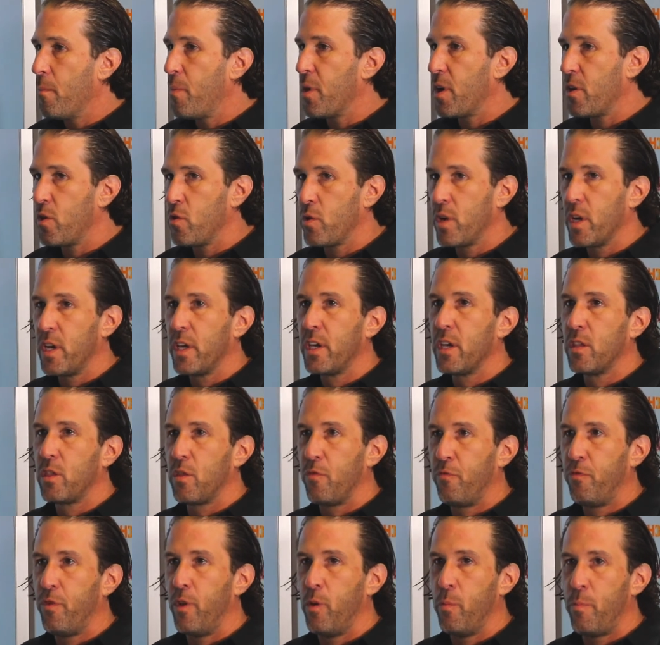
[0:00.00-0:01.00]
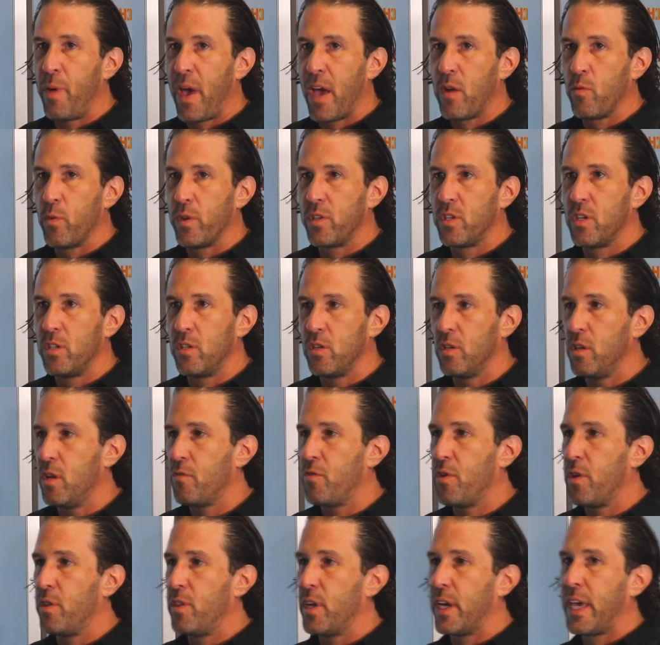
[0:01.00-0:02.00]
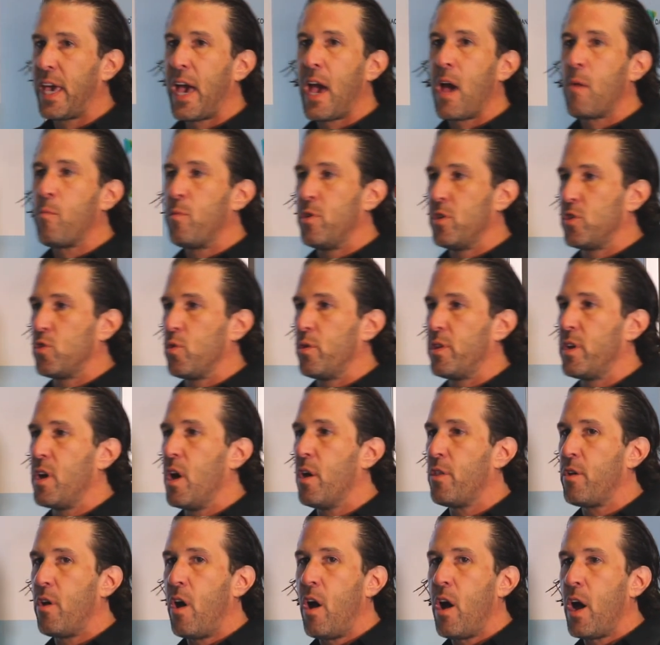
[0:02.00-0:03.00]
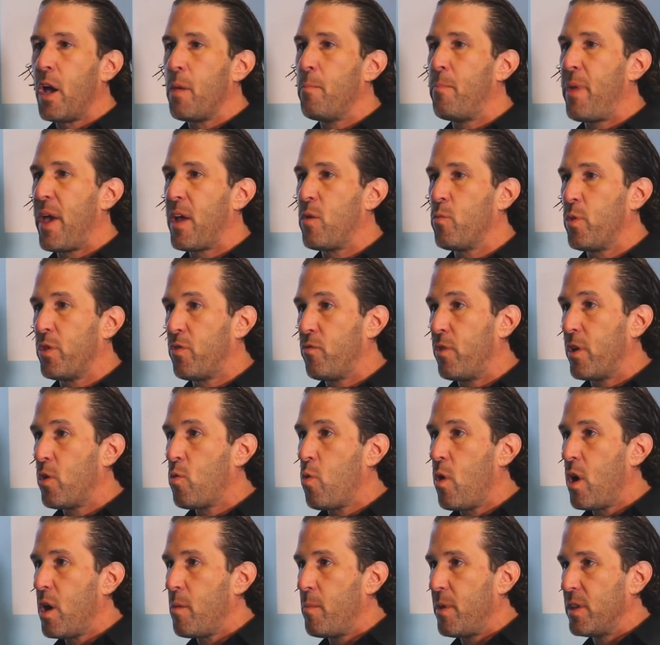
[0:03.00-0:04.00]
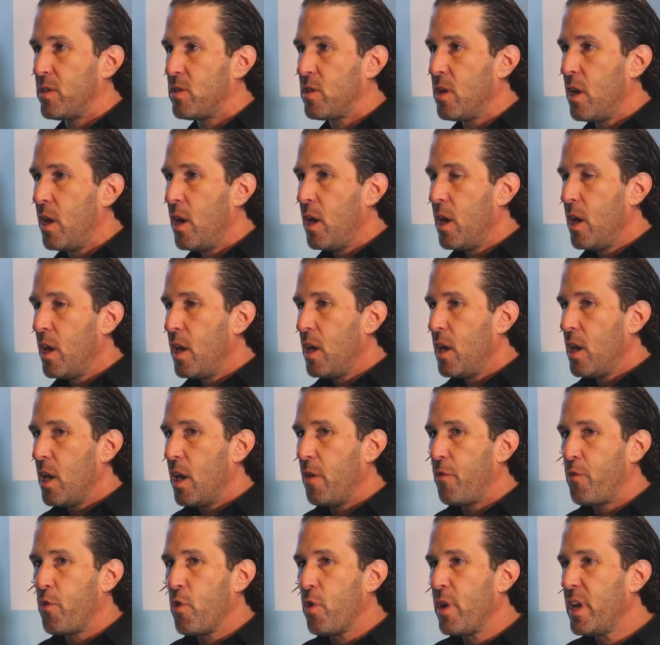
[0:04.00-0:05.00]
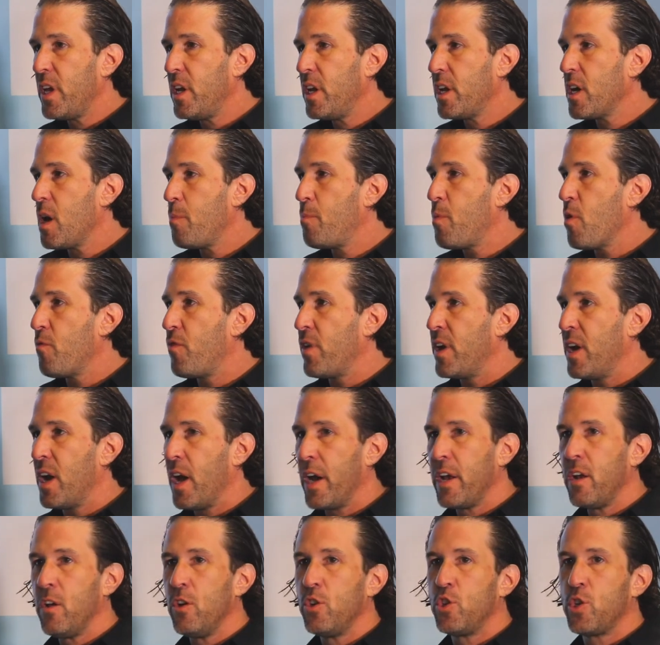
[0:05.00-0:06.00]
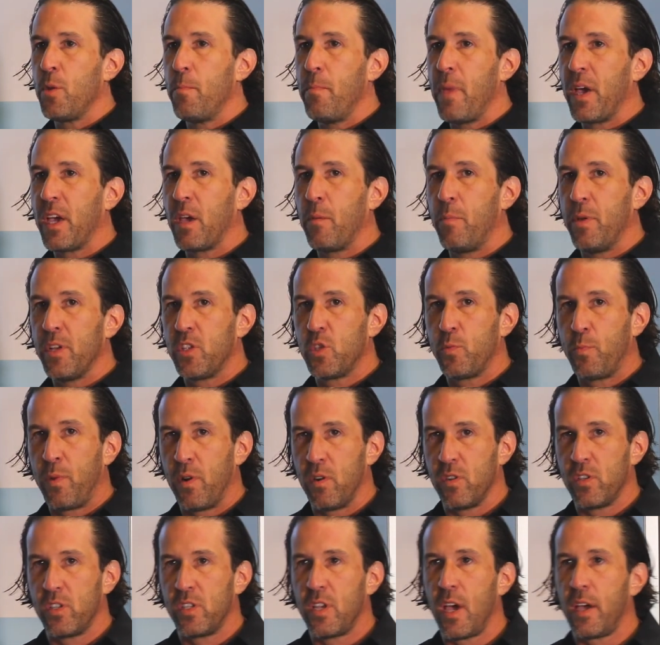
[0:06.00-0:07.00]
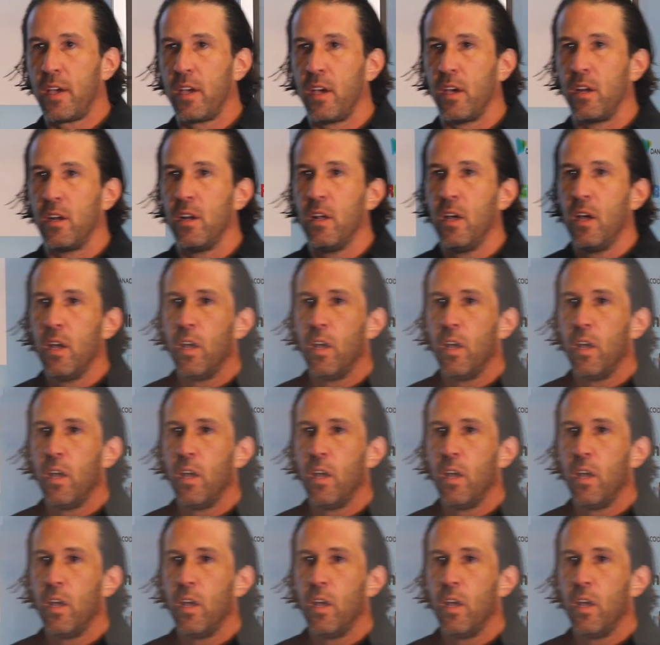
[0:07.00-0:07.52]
but are you going to get the full bandwidth to deliver the cameras or the other high bandwidth requirements? If you're eating up over 900 megabits per second